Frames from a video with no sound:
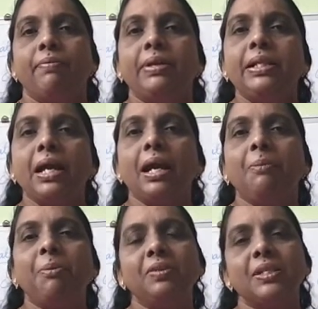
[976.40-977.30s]
With the
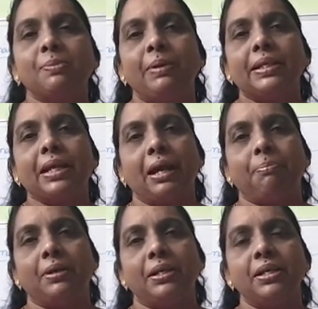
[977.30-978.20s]
help of these blood
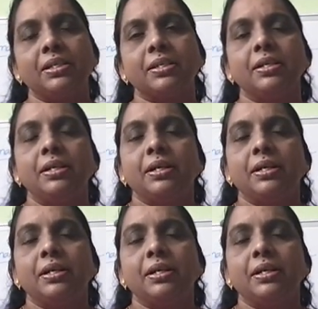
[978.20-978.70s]
capillaries,